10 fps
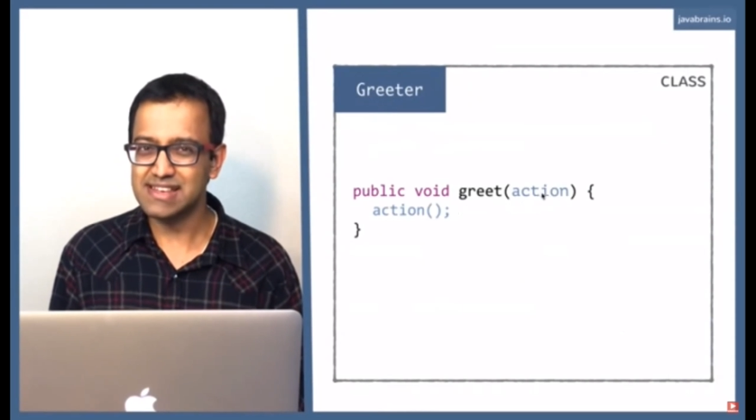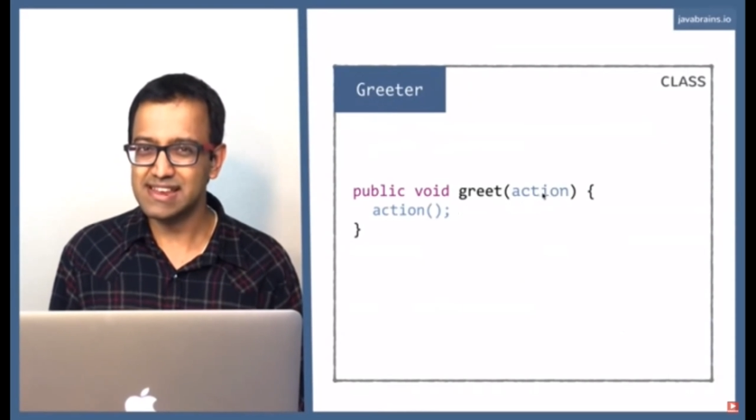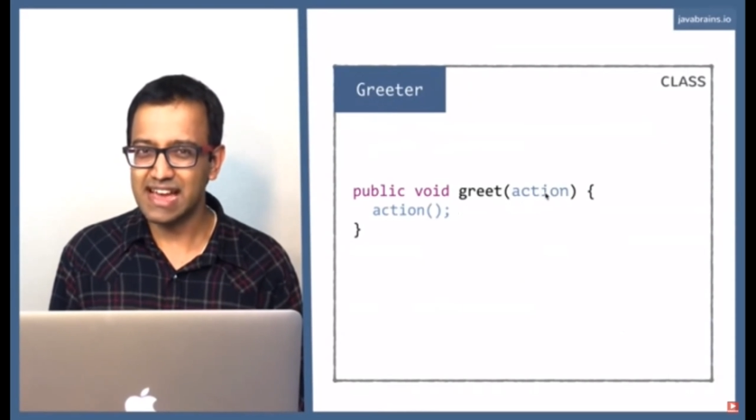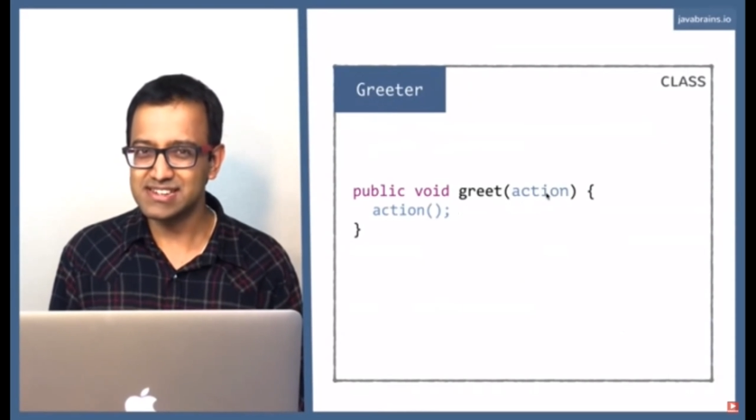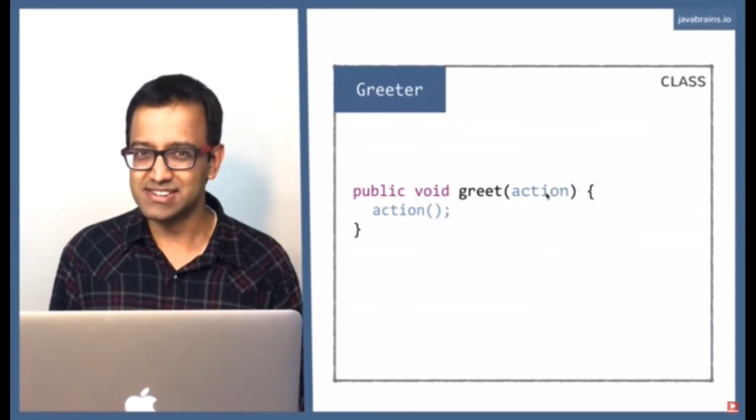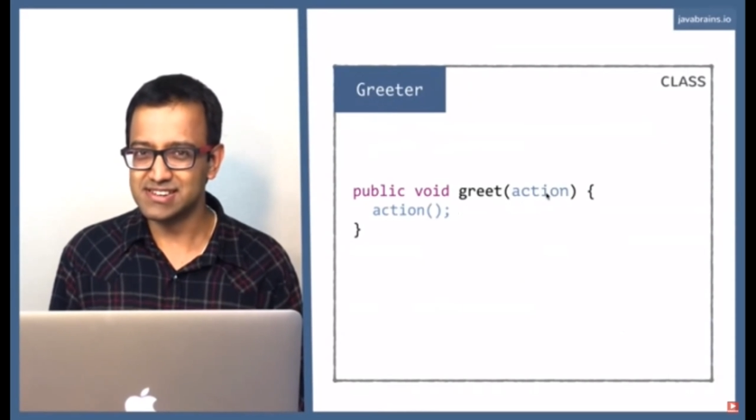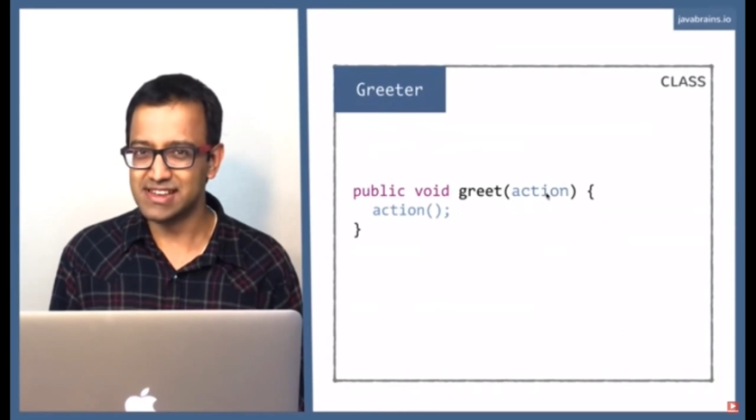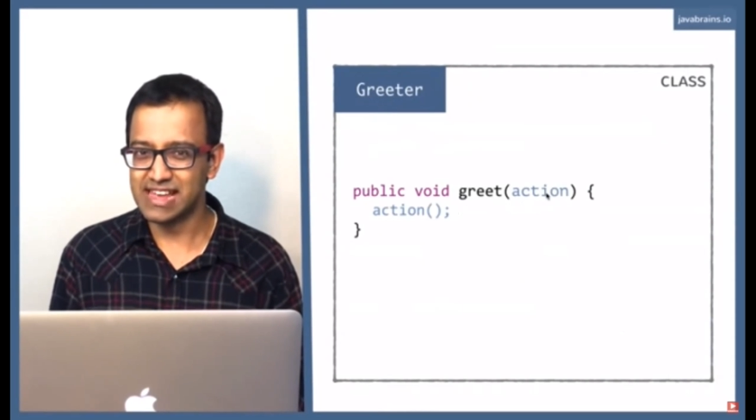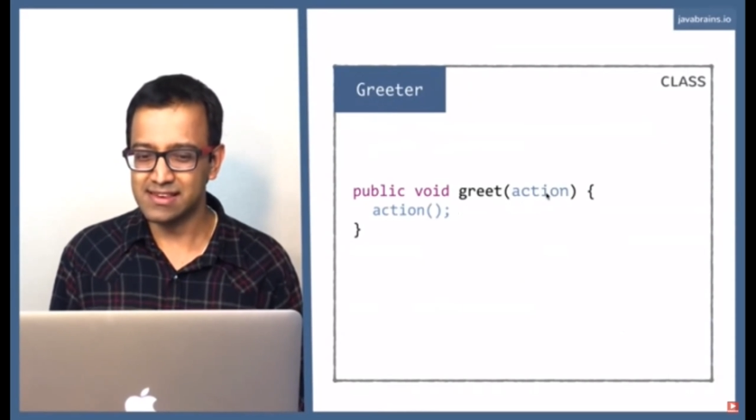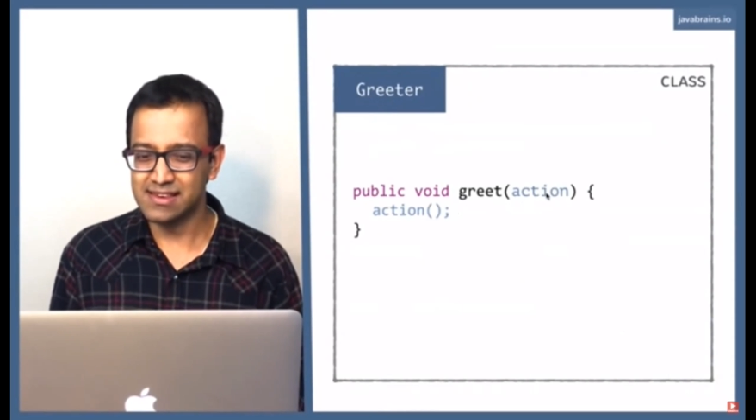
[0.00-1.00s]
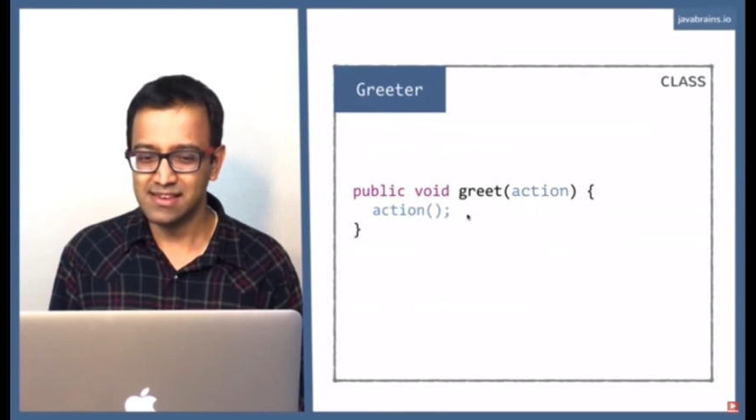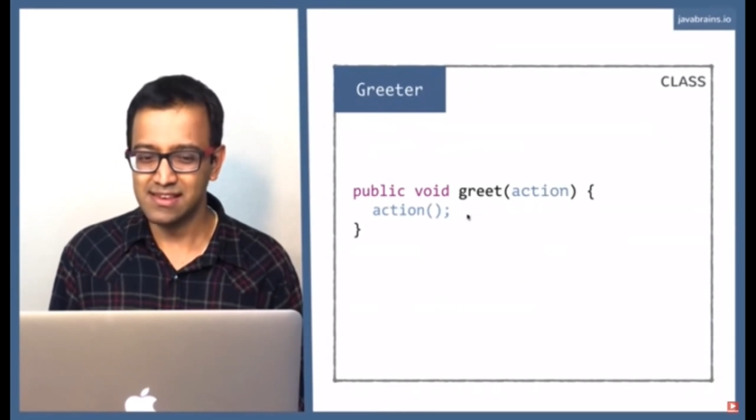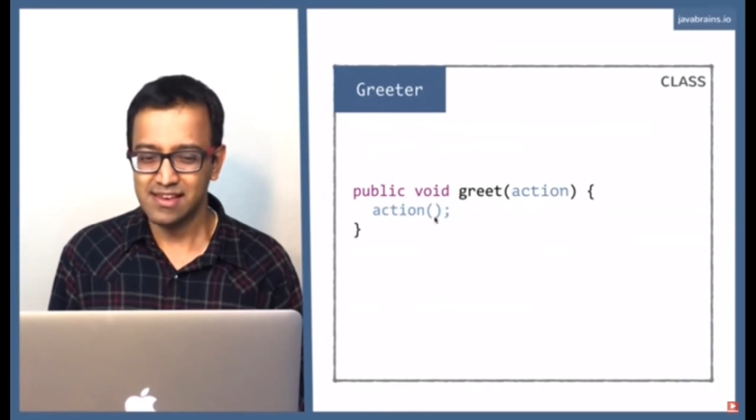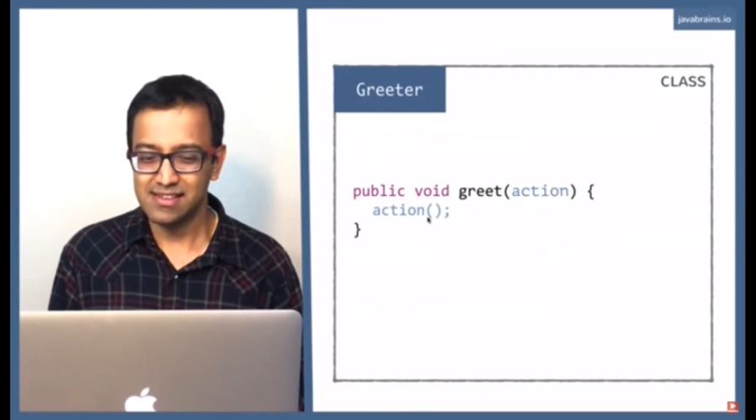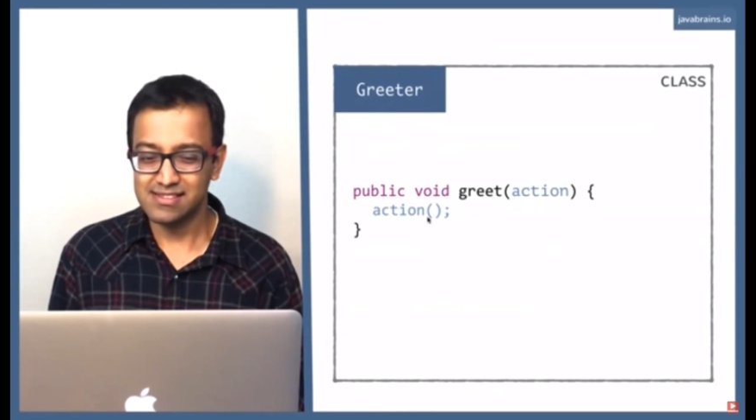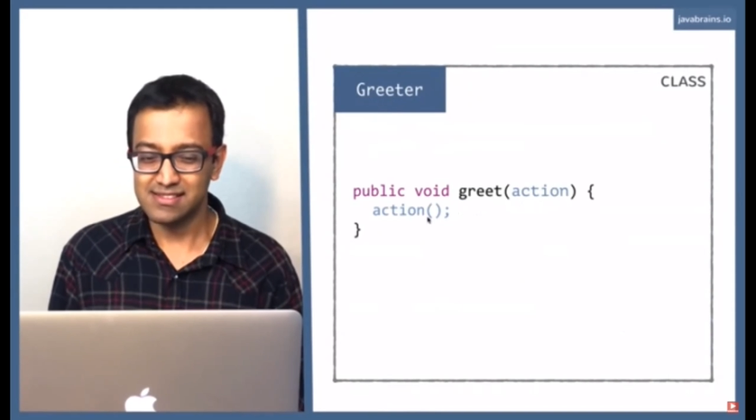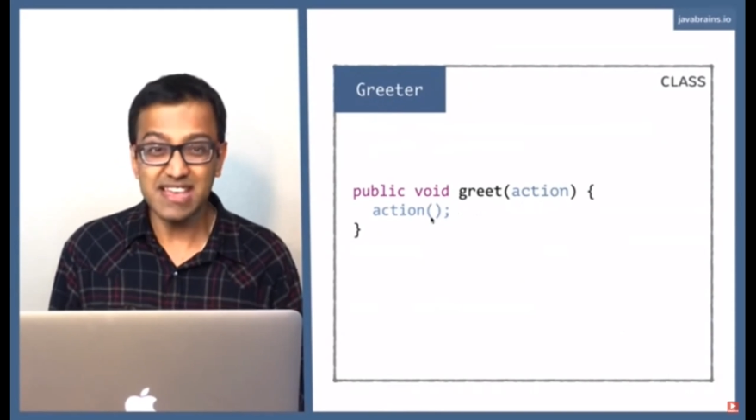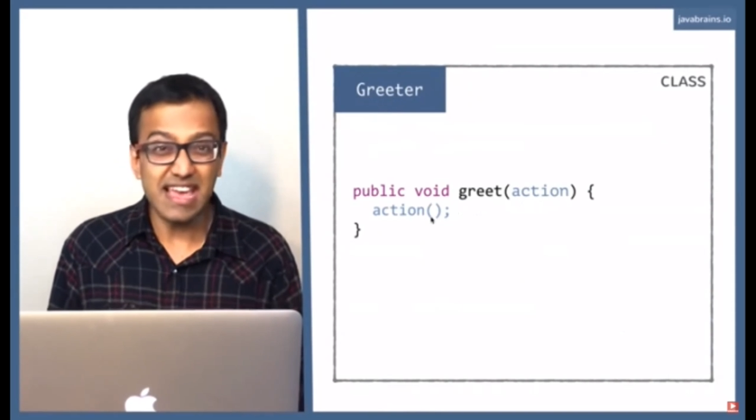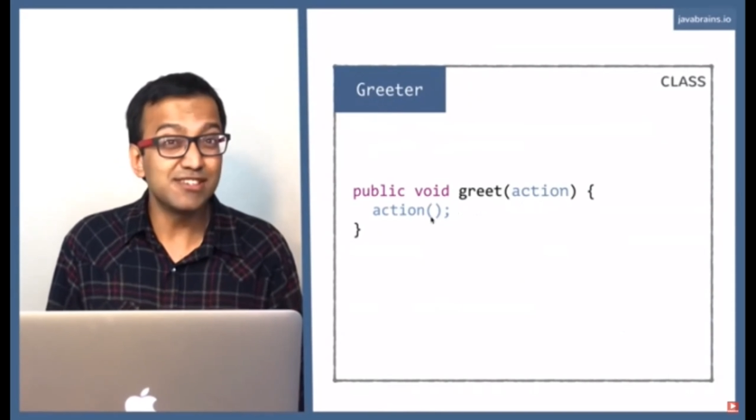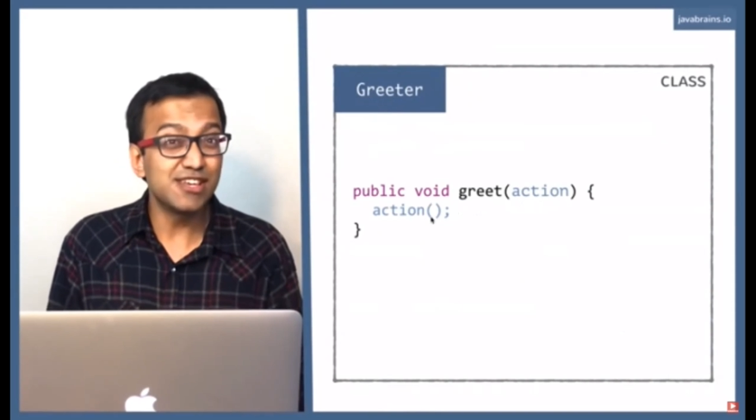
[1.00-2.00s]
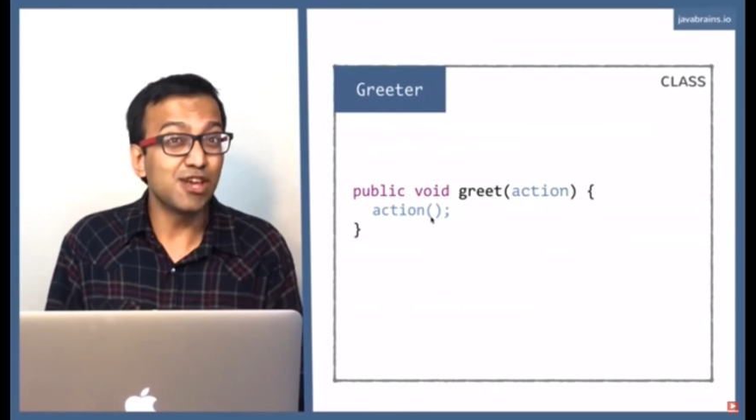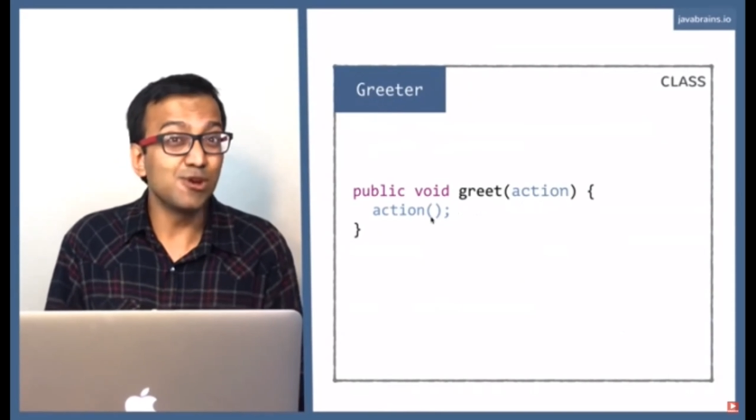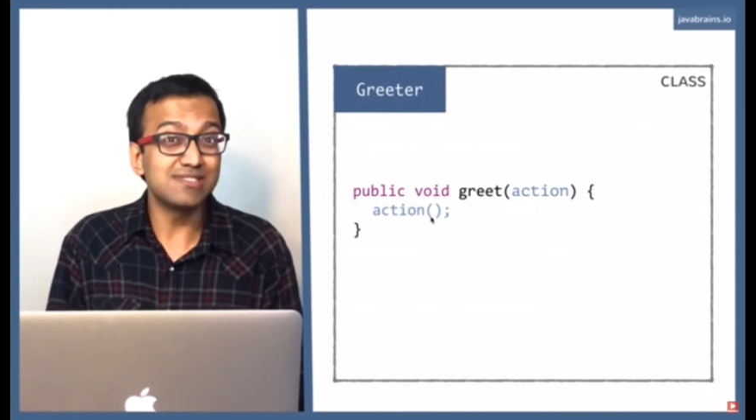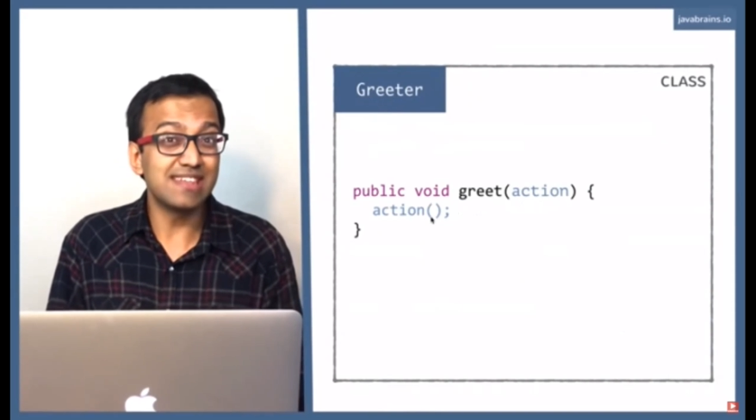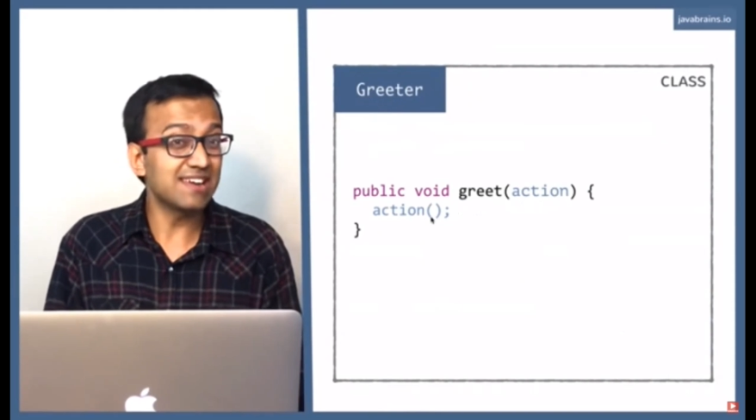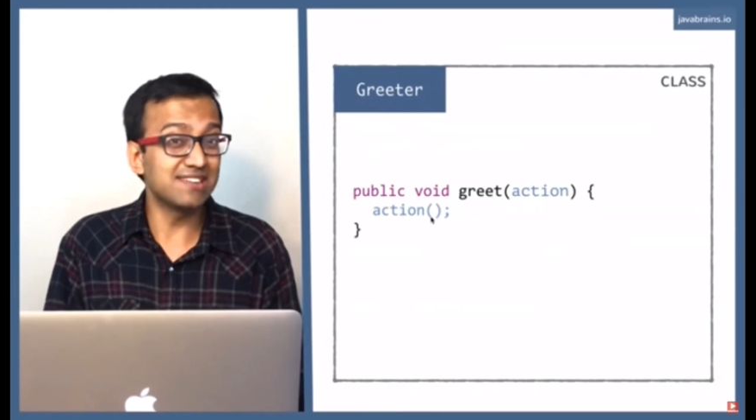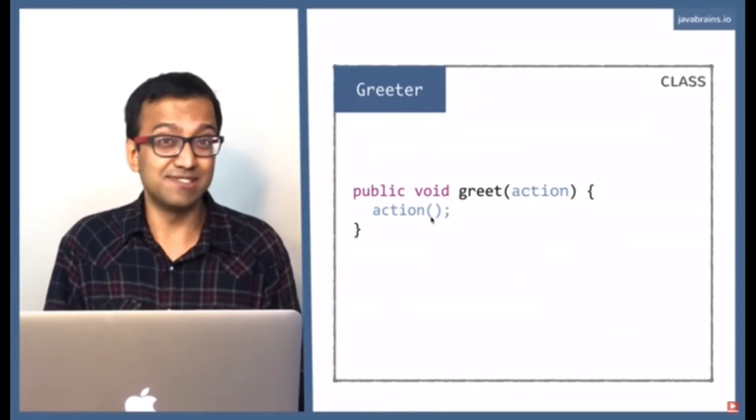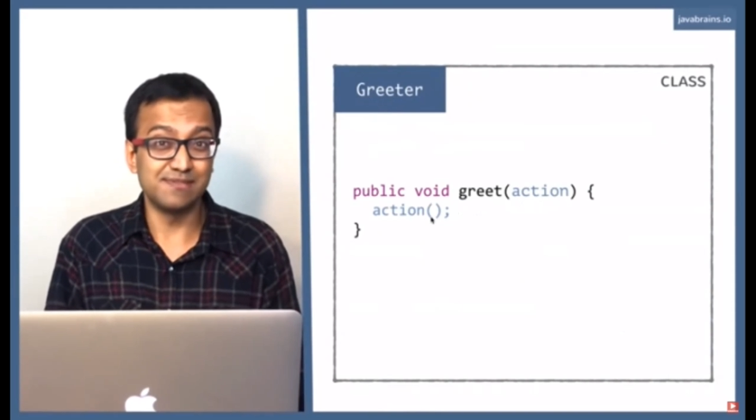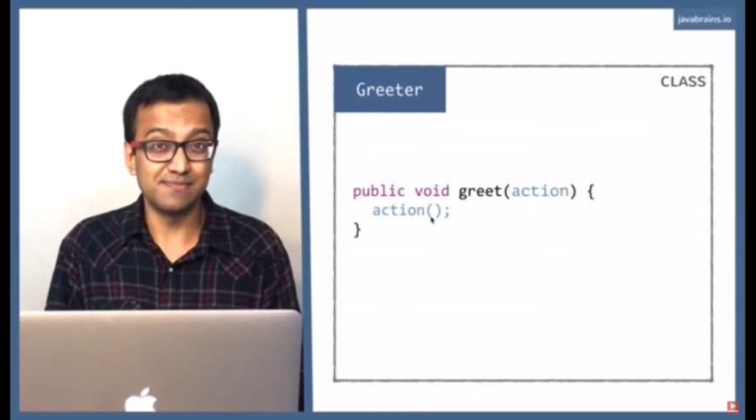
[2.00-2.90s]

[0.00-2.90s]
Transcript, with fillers: that action in and then this executes the action?